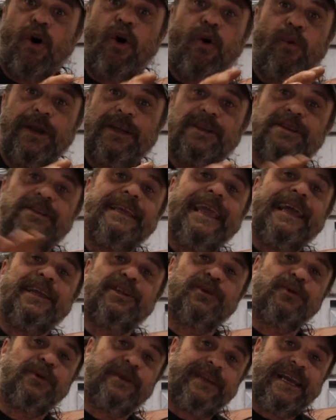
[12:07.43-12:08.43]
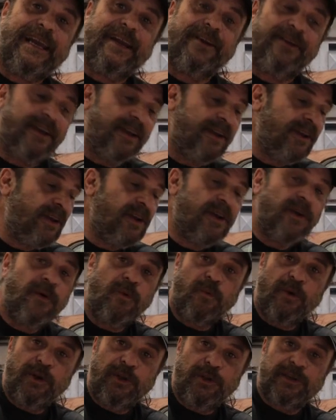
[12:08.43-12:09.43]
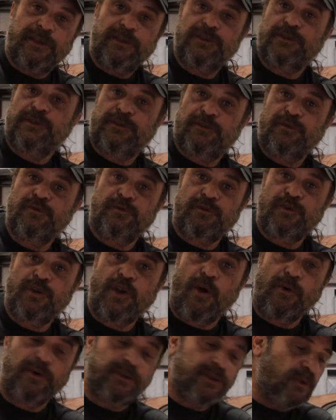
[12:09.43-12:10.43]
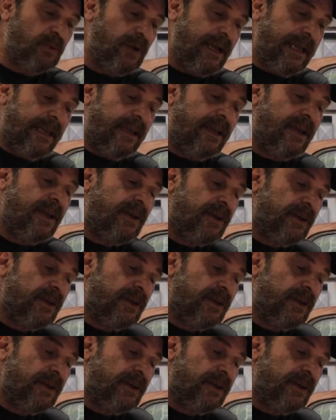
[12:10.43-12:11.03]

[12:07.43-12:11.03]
always get to an area where you can just coast away.